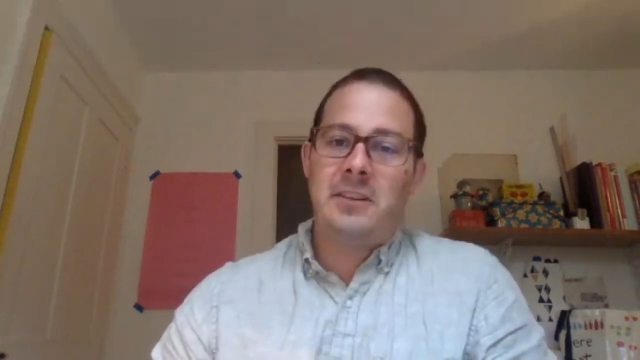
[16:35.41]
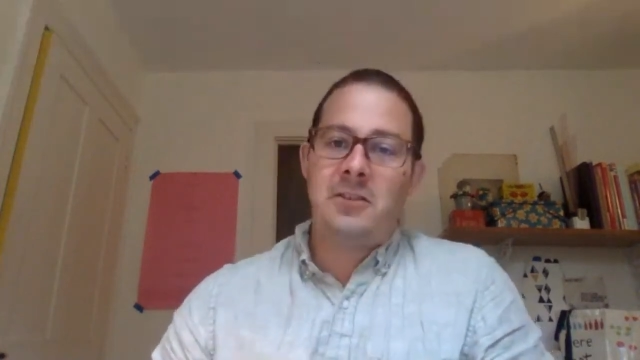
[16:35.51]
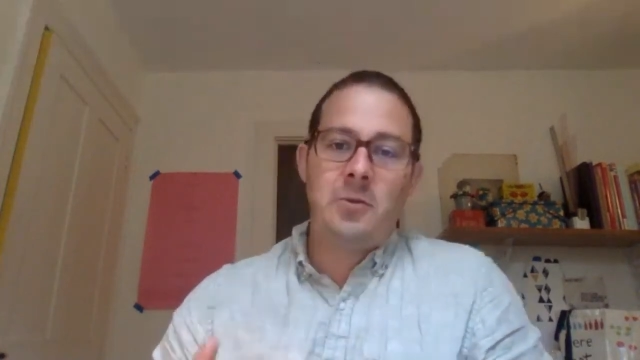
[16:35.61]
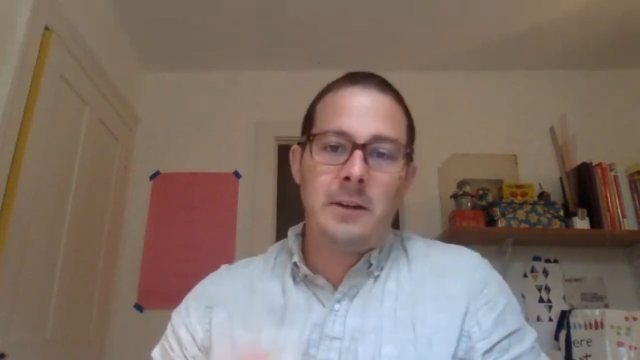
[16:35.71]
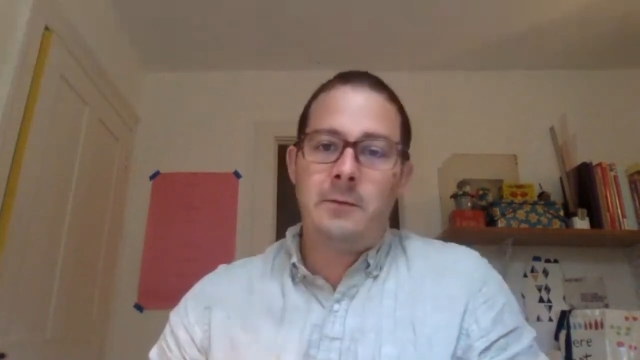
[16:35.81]

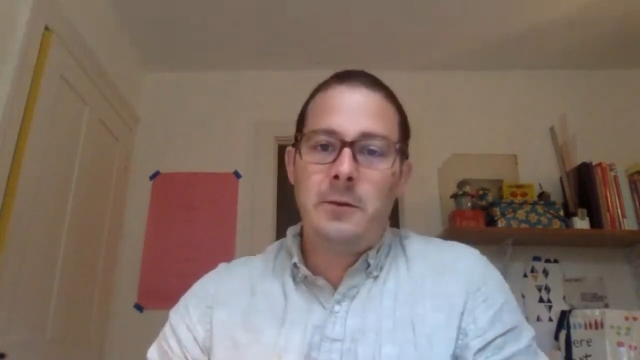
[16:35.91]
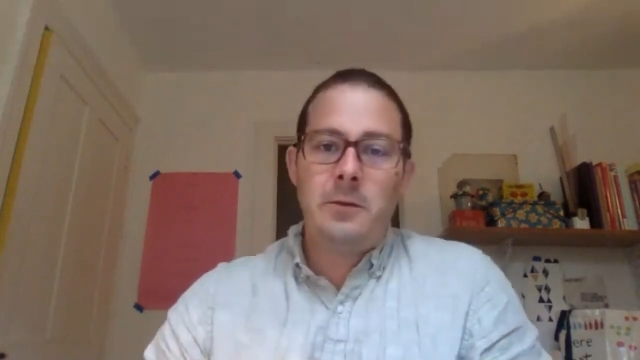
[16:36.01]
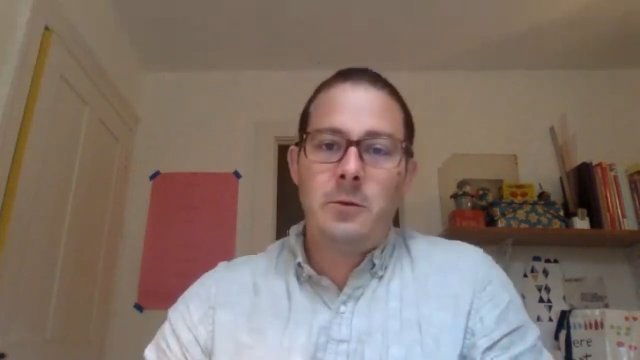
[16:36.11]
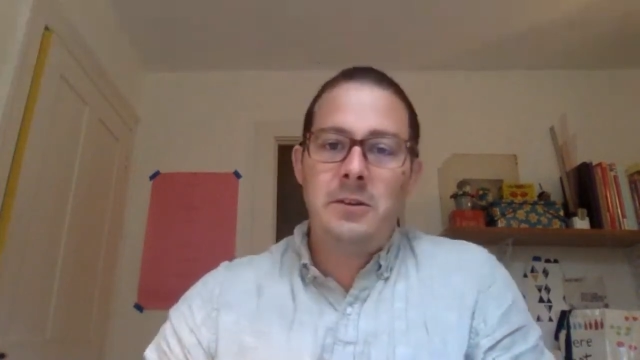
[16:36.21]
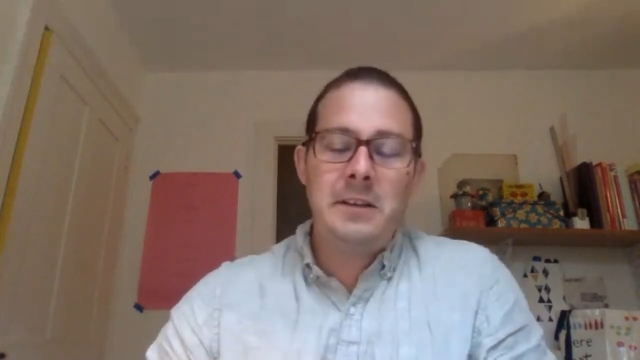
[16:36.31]
Szechuan food
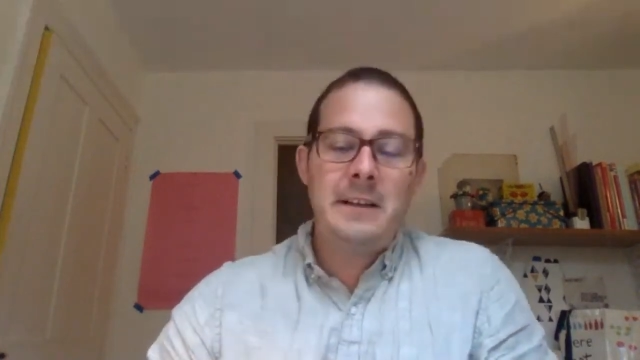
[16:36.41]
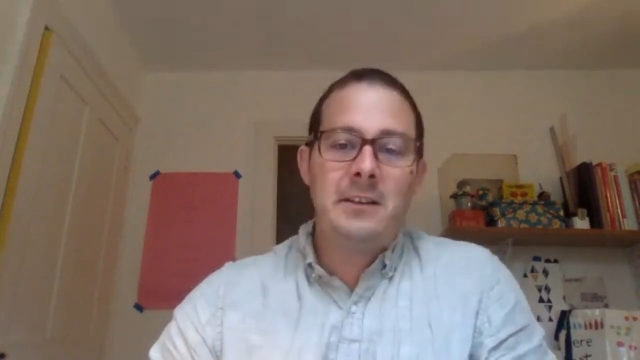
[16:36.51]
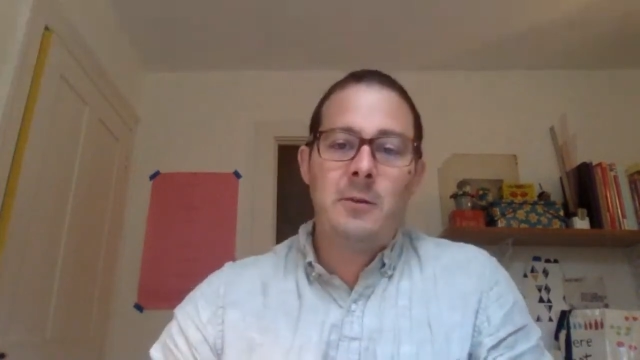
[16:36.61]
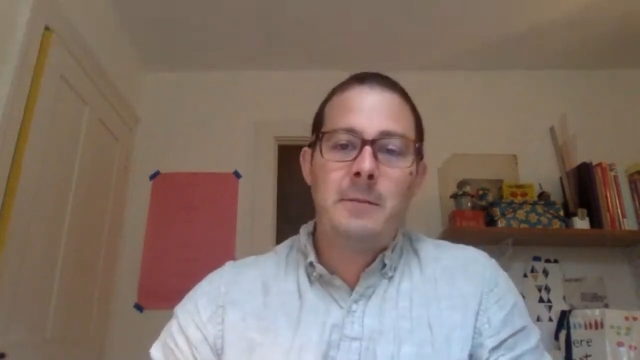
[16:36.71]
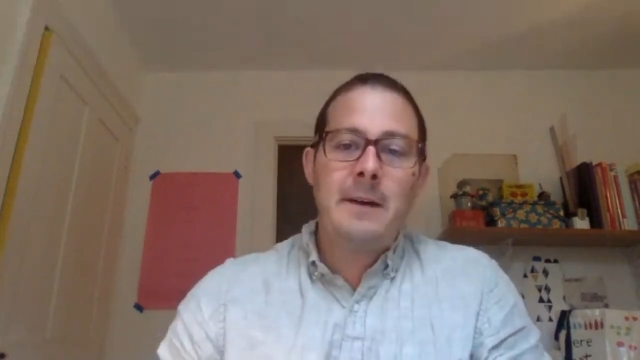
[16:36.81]
cuisine
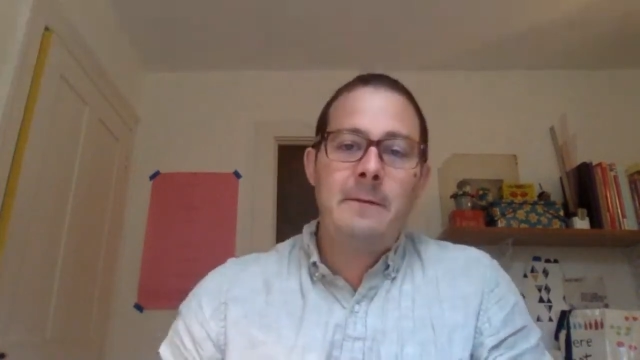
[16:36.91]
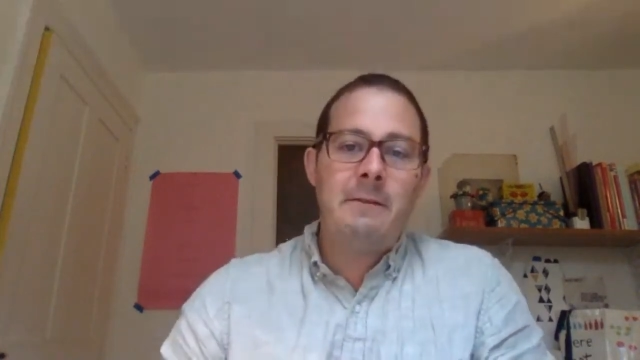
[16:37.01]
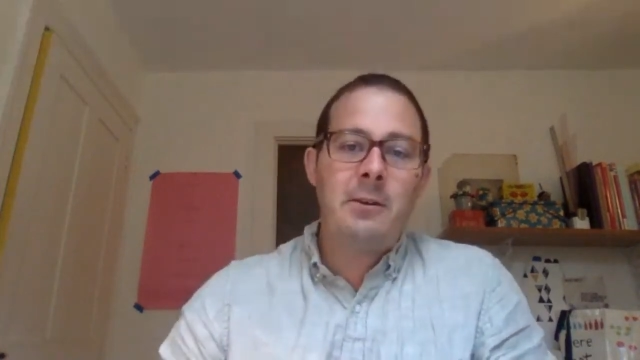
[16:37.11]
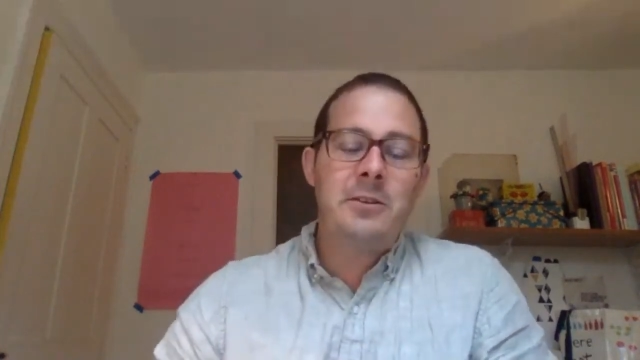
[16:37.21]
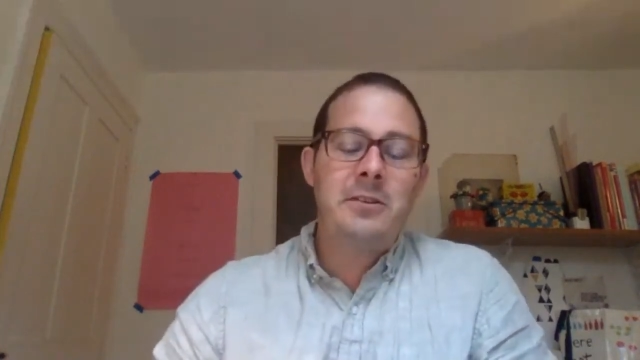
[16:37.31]
is one of my
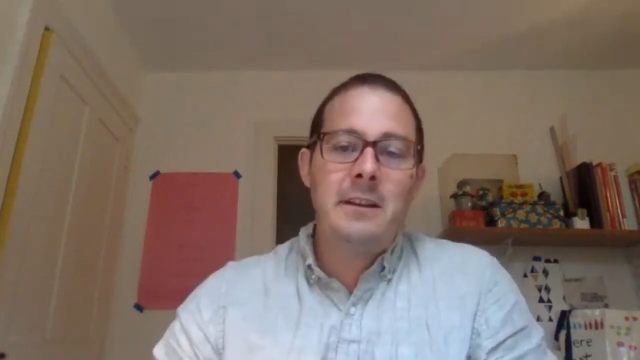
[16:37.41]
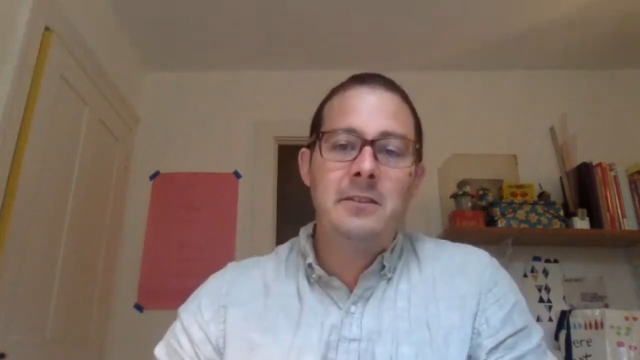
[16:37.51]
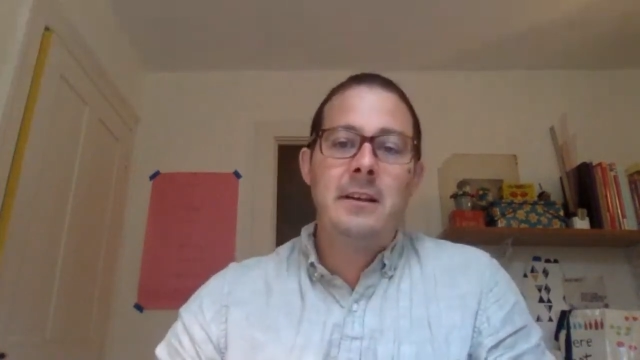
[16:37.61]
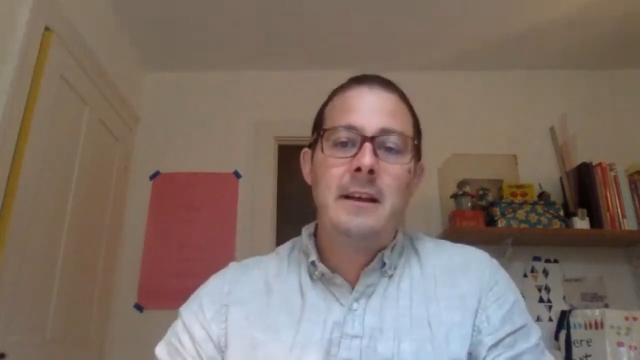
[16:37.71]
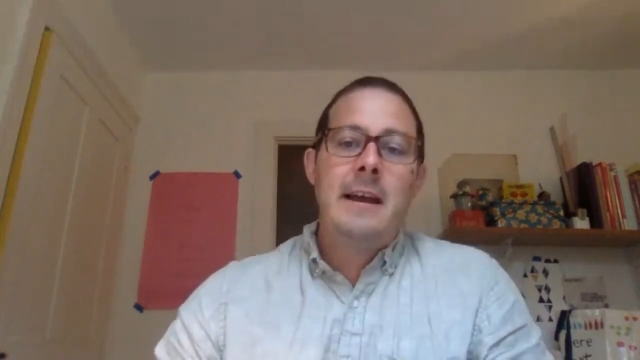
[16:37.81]
favorite cuisines.